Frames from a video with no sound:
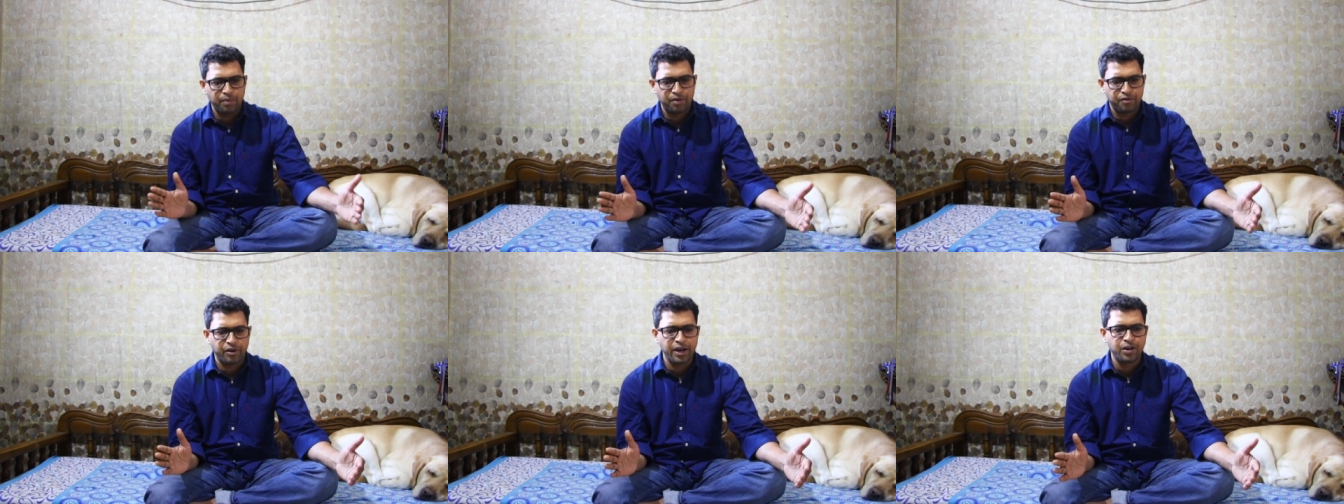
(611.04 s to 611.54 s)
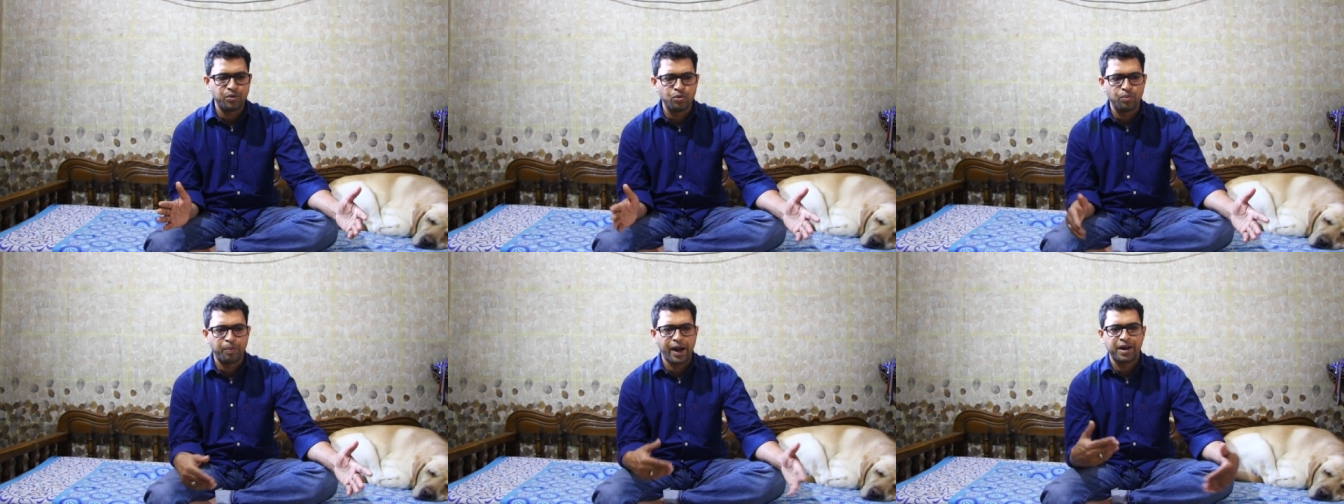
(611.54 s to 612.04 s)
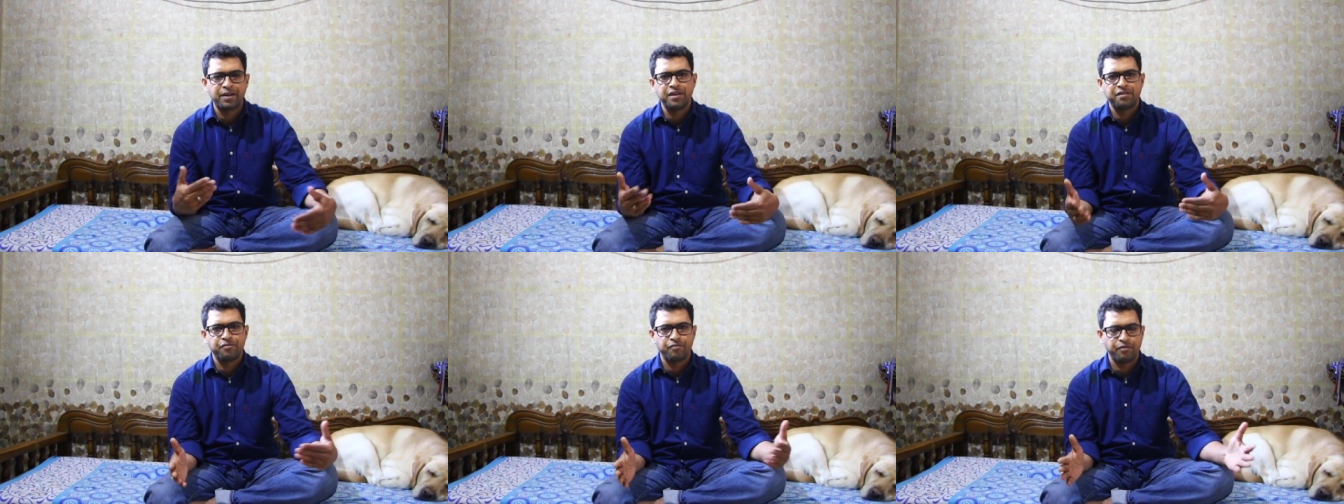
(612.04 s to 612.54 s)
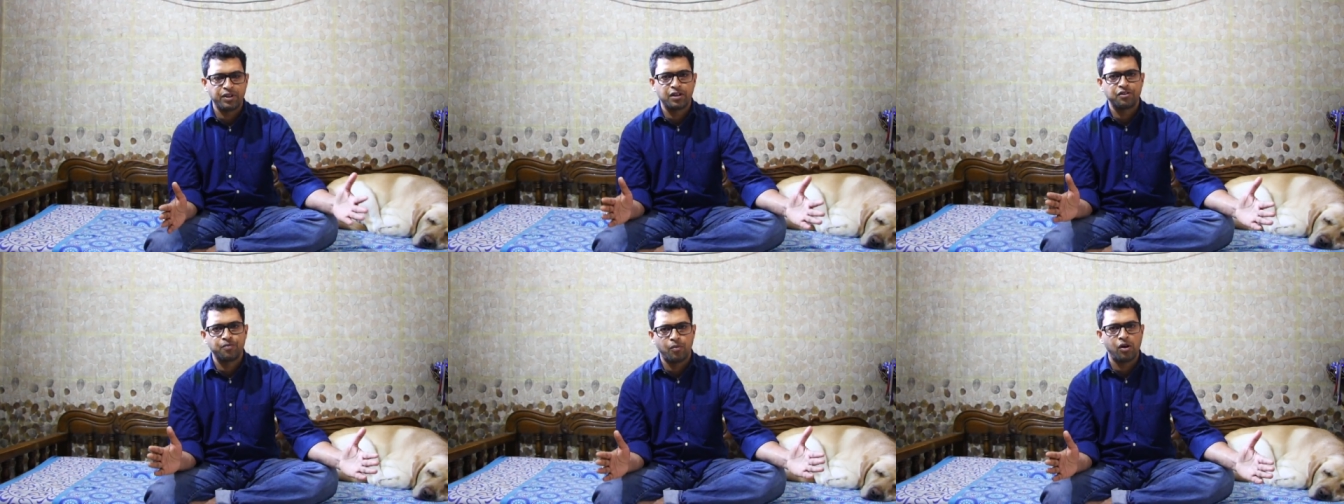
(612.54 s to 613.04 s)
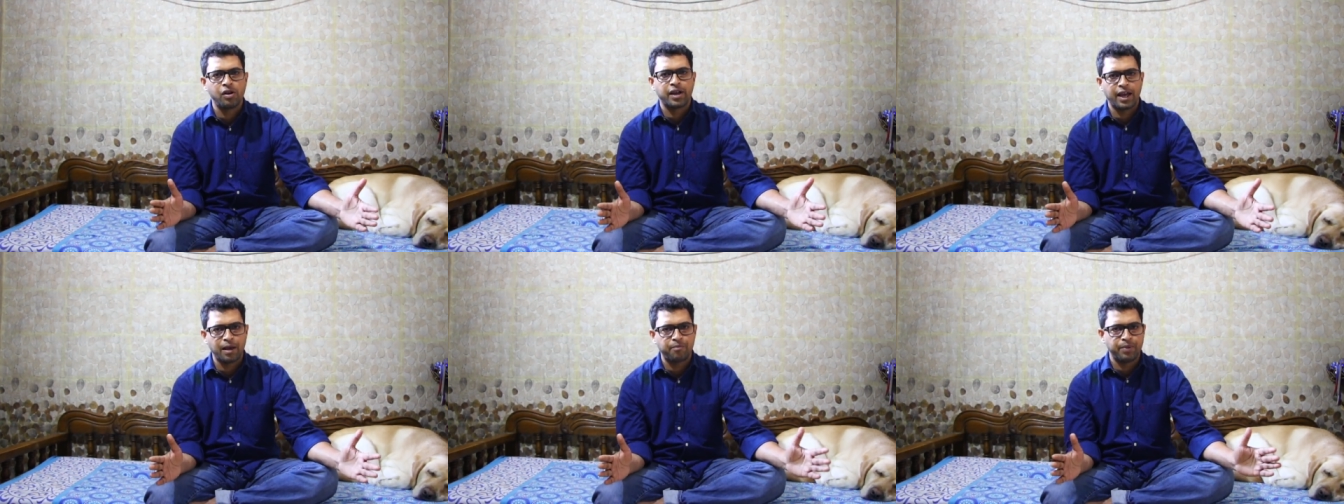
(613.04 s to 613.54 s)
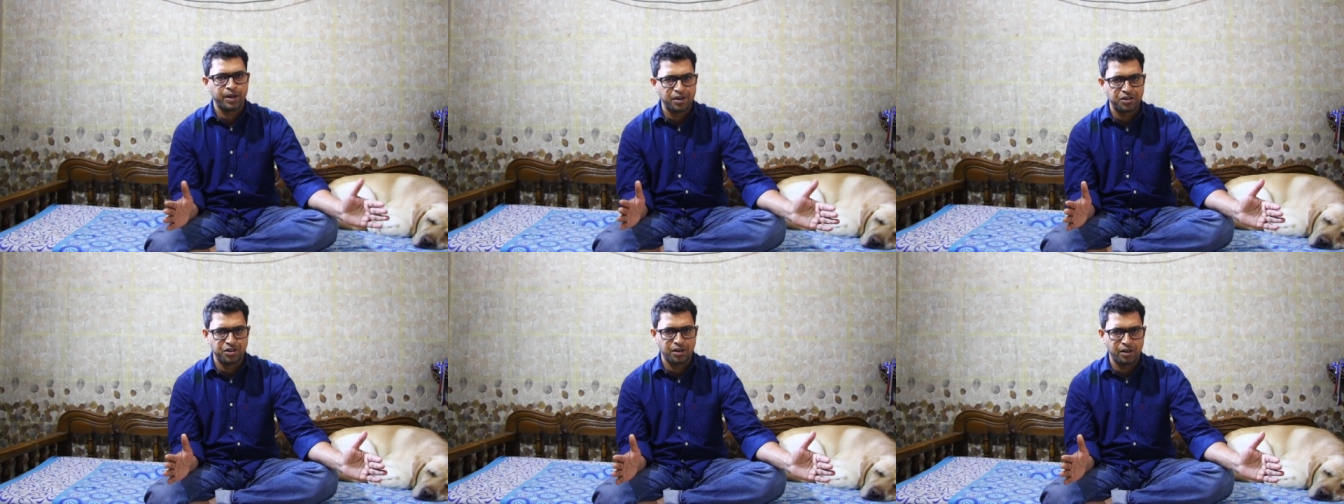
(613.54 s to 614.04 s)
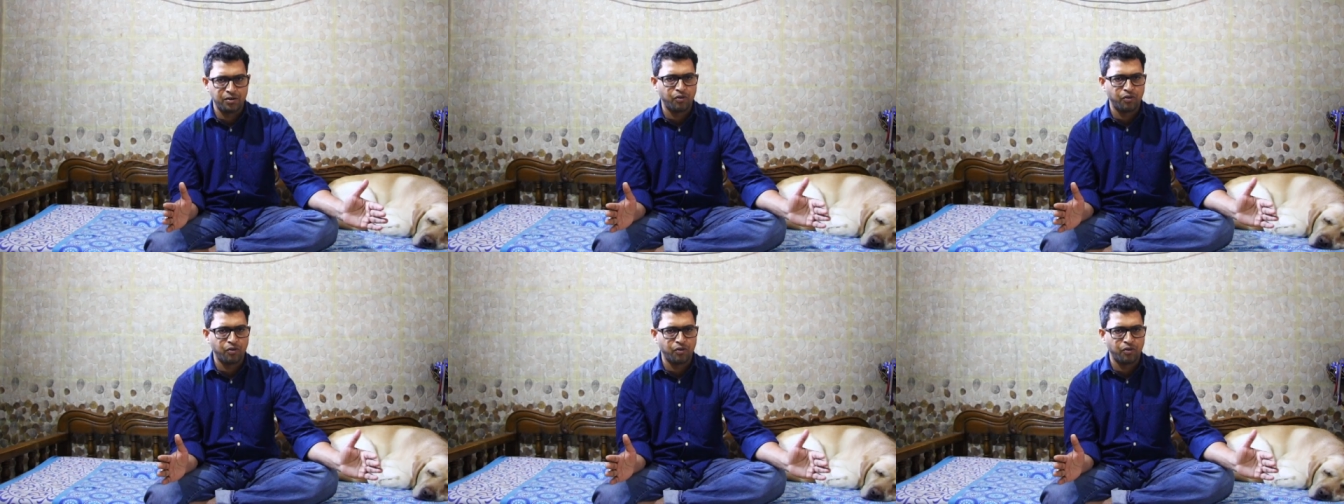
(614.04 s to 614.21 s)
try to practice with a small gap initially.